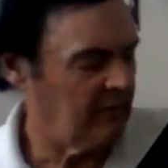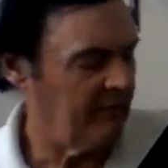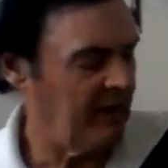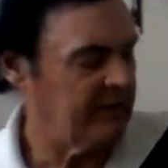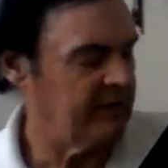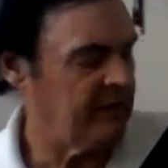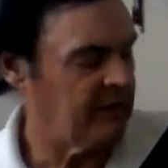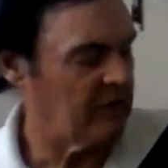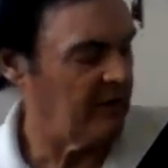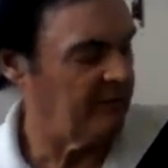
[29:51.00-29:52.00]
back to D
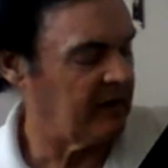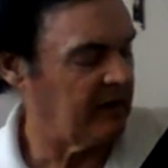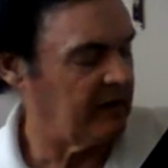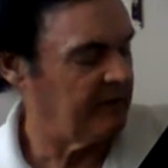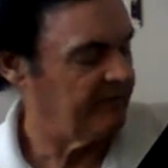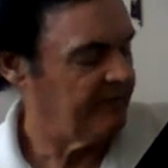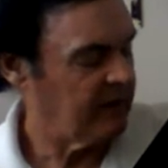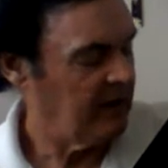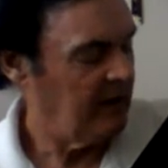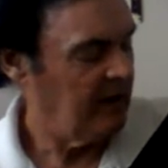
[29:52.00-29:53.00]
sharp again.
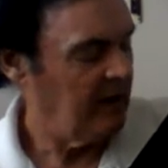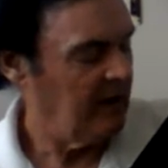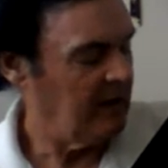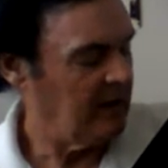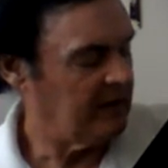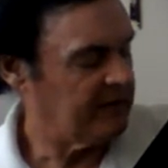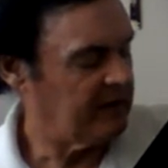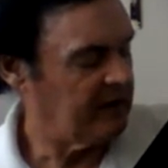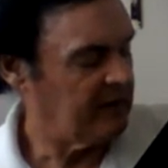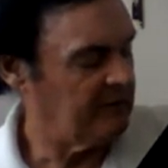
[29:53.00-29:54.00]
Uh, let's see here.